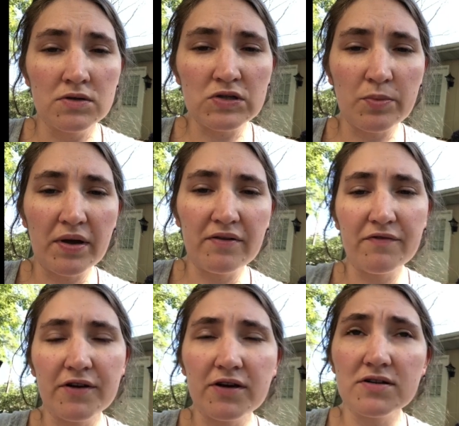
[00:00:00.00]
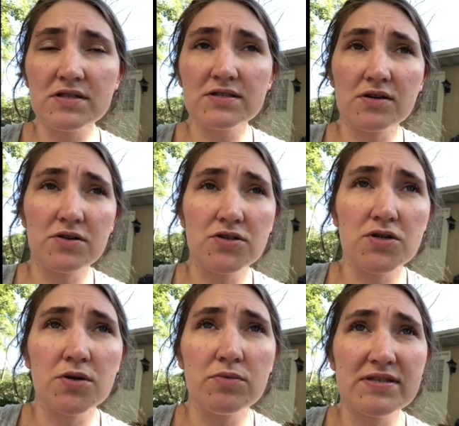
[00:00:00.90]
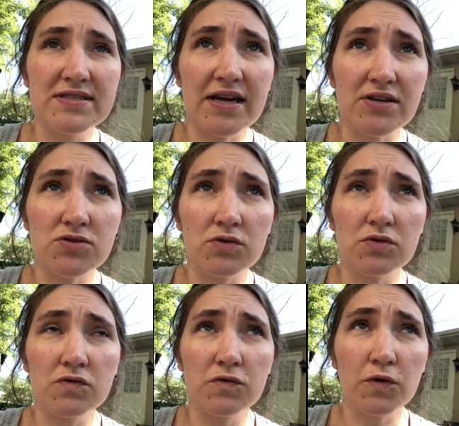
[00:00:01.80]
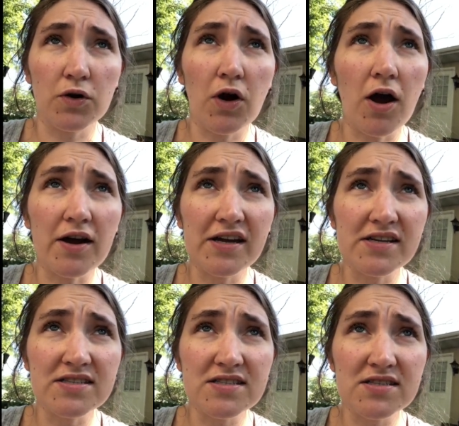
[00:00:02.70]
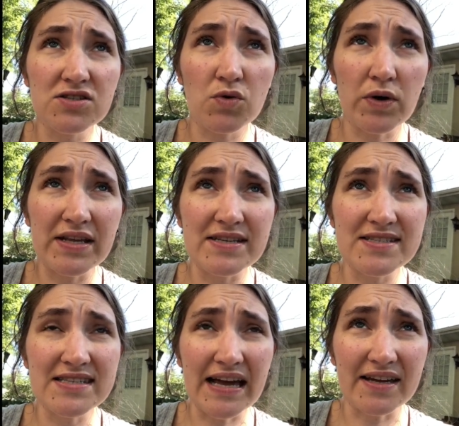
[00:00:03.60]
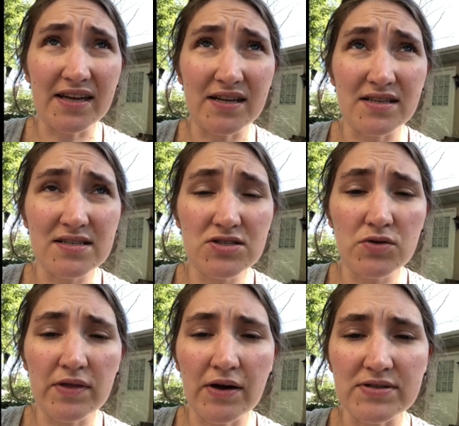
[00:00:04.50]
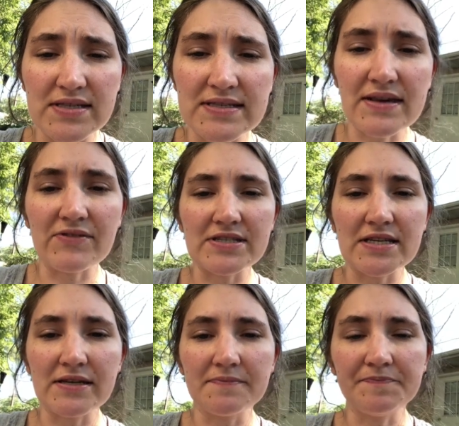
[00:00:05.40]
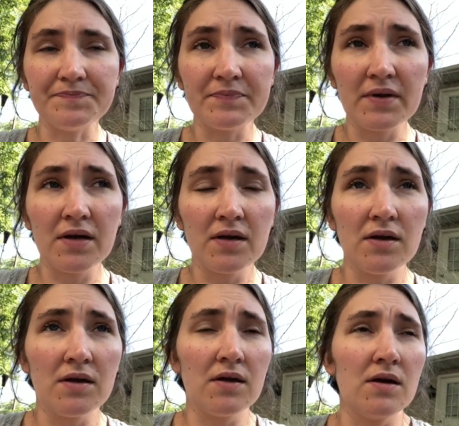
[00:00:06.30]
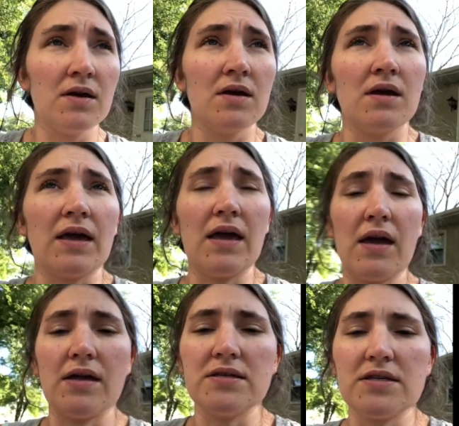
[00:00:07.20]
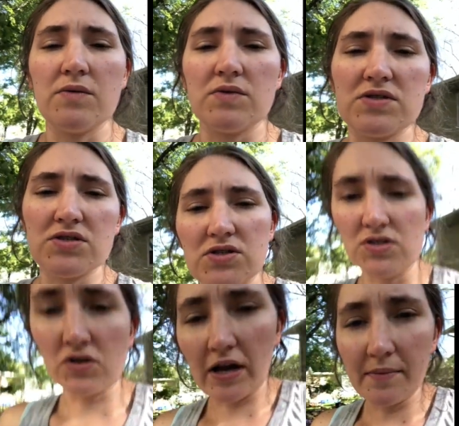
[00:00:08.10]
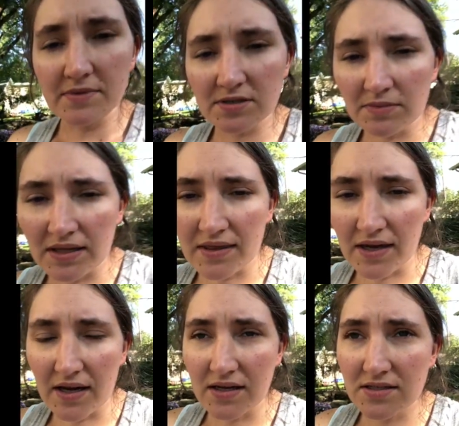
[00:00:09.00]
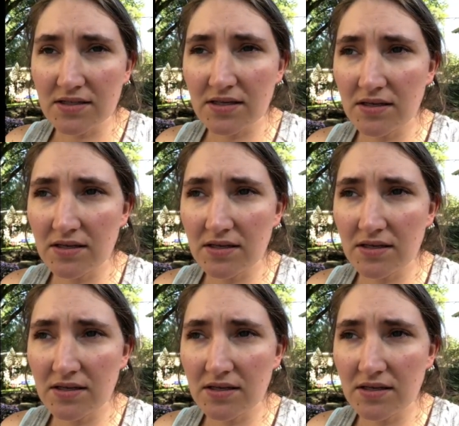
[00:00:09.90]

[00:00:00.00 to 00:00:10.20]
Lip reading: So my first surgery was scheduled for August 22nd, 2017. And it was described to me that